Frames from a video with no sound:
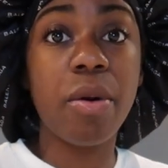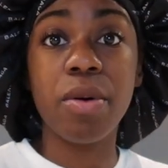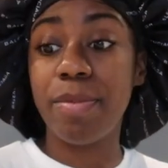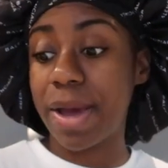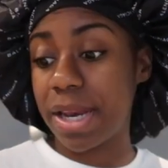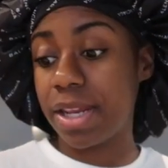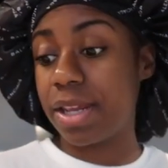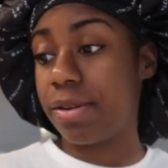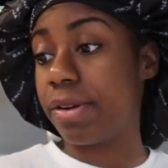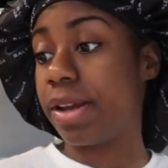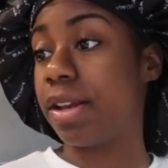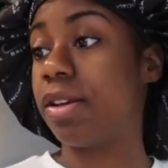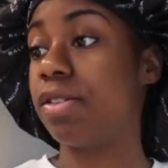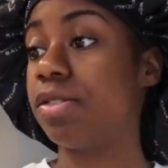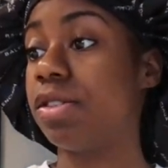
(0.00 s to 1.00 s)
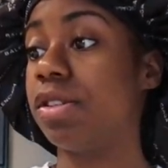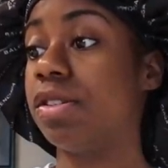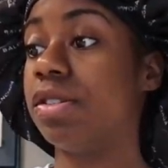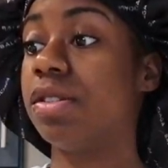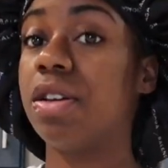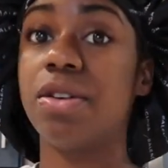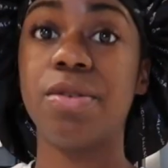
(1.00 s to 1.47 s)
We about to get ready to go to the
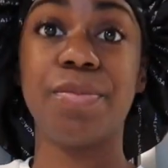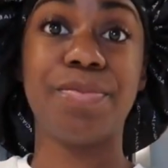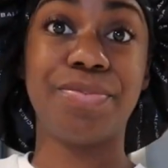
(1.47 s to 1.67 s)
store,